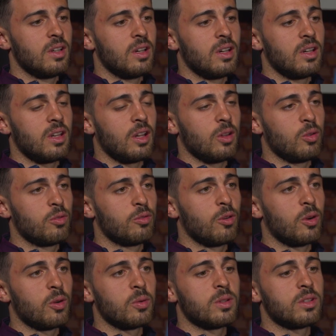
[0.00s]
and I look
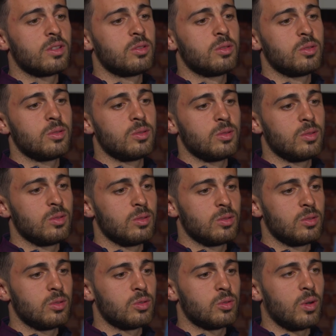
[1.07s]
forward to,
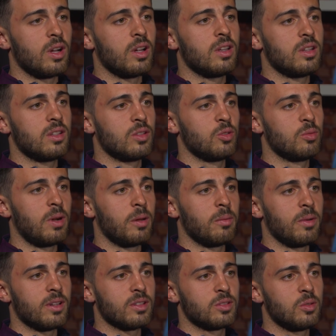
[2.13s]
to try and do my
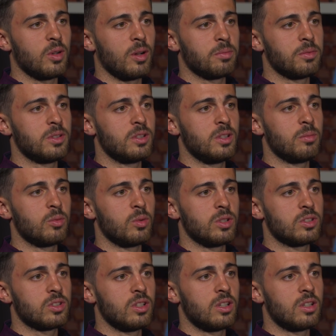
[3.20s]
best to help the team
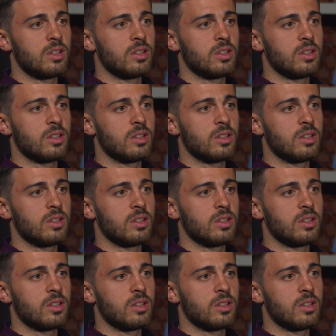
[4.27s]
reach their,